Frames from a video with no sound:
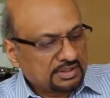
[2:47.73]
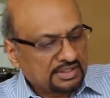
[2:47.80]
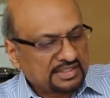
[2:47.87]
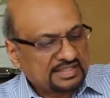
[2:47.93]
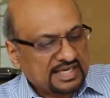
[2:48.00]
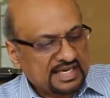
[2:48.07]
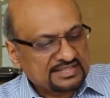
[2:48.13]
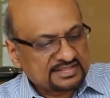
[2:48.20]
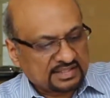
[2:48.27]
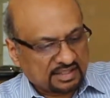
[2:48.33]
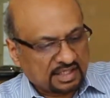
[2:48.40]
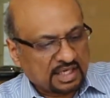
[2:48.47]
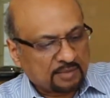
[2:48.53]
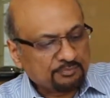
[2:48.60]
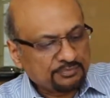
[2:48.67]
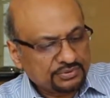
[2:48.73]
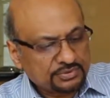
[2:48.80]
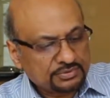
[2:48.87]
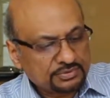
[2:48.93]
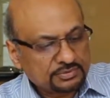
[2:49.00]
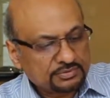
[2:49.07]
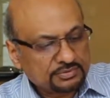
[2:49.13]
It has a clamp
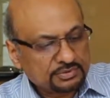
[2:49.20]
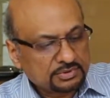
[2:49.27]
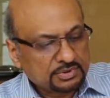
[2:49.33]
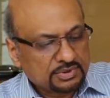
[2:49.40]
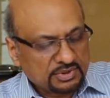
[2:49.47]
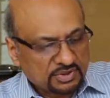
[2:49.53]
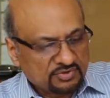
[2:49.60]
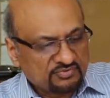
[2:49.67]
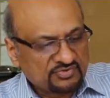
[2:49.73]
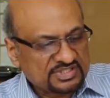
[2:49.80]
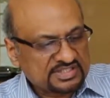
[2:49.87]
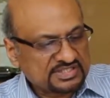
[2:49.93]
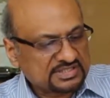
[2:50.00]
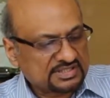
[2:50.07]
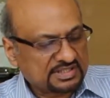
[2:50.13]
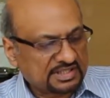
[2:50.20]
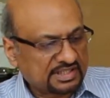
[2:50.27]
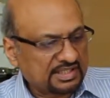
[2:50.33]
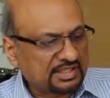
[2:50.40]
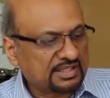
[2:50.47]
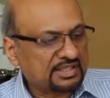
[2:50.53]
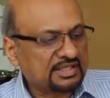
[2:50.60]
which is
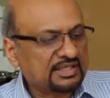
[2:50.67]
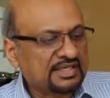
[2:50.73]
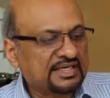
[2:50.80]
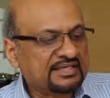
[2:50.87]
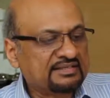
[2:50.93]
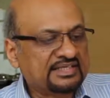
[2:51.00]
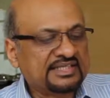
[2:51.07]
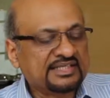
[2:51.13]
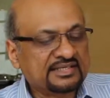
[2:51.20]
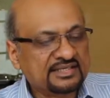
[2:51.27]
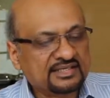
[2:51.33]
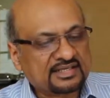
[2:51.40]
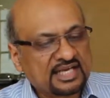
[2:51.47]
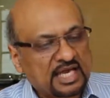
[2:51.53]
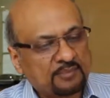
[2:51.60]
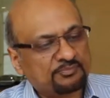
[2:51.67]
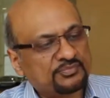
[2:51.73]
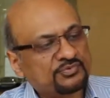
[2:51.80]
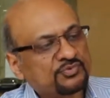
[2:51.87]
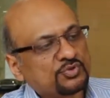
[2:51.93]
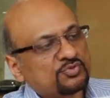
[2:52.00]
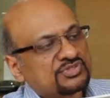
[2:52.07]
a tiered clamp.
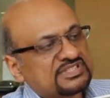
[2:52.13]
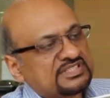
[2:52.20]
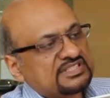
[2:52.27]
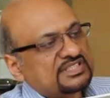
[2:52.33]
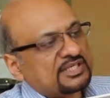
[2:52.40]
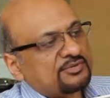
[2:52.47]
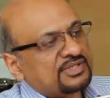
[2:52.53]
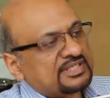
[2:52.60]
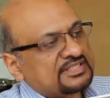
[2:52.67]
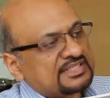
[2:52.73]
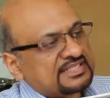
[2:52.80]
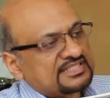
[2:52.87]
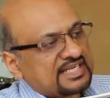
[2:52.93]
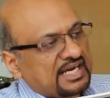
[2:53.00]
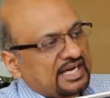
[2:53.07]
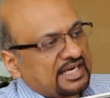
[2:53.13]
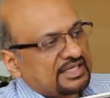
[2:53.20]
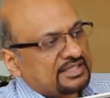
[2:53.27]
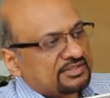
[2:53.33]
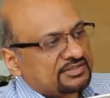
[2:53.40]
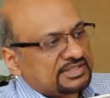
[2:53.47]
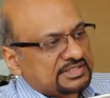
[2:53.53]
If you see that there is a
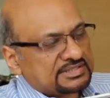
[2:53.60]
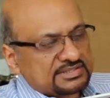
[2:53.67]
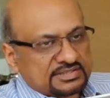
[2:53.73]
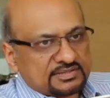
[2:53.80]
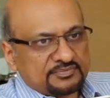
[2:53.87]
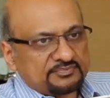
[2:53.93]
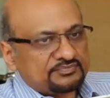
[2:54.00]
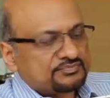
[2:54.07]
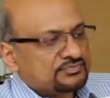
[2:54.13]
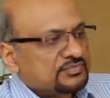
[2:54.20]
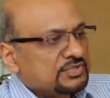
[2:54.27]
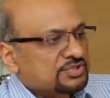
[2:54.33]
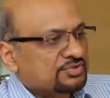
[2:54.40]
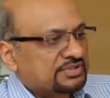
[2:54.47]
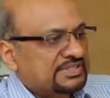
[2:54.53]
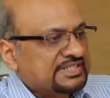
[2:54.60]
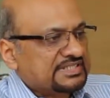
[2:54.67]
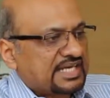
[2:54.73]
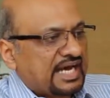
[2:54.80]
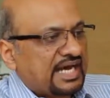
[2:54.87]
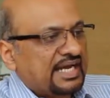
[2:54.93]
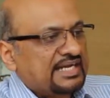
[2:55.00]
height on this. So this
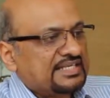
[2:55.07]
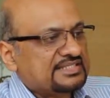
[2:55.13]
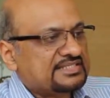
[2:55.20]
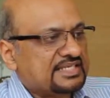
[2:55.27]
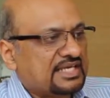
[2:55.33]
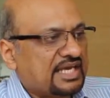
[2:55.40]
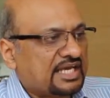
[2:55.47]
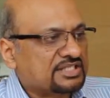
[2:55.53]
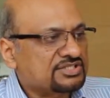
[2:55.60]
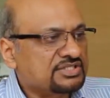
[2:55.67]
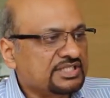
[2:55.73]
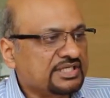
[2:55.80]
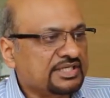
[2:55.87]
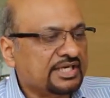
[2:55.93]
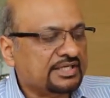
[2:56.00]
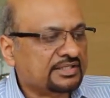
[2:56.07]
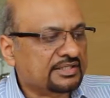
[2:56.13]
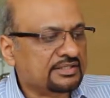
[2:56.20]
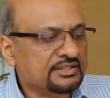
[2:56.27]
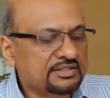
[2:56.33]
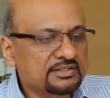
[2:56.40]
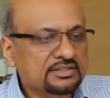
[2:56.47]
height is actually
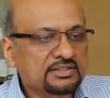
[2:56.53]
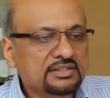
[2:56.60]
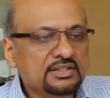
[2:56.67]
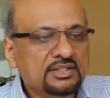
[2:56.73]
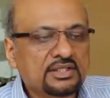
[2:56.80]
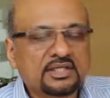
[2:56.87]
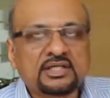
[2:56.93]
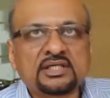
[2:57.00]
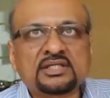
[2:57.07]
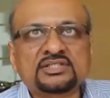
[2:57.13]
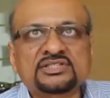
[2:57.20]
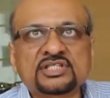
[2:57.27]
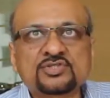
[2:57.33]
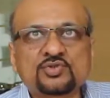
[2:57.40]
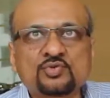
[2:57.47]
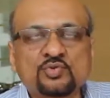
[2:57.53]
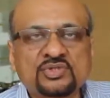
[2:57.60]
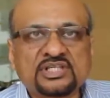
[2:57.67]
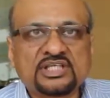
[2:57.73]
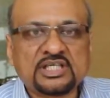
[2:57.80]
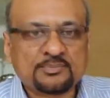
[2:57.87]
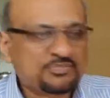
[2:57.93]
created just to
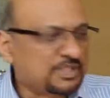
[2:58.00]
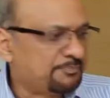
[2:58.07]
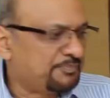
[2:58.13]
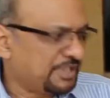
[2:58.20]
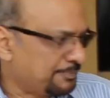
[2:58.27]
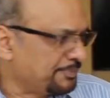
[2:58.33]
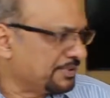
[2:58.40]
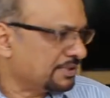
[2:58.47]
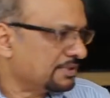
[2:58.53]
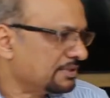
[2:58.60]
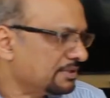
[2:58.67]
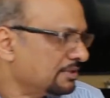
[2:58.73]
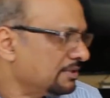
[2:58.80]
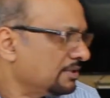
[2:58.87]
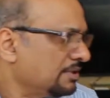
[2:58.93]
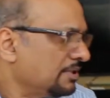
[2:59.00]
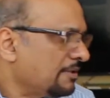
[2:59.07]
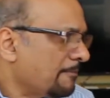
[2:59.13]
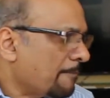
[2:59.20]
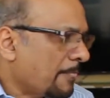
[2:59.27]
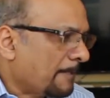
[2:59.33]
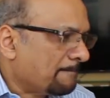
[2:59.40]
keep the paper
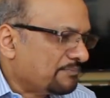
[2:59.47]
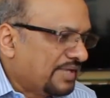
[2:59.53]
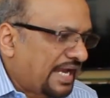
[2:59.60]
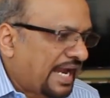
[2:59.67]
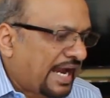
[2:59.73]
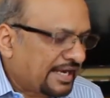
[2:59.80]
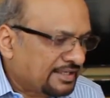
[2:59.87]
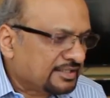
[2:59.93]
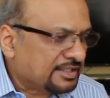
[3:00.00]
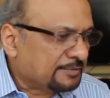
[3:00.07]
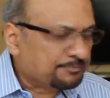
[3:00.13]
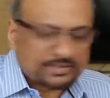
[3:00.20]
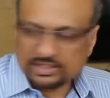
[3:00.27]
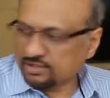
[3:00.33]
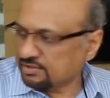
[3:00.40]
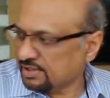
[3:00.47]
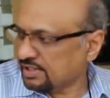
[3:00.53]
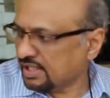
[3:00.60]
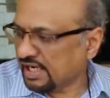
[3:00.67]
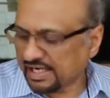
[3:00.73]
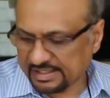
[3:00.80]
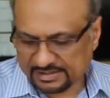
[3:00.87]
at a particular
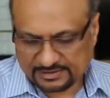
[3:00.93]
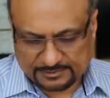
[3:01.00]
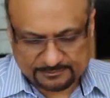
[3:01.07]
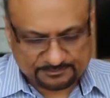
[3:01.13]
height.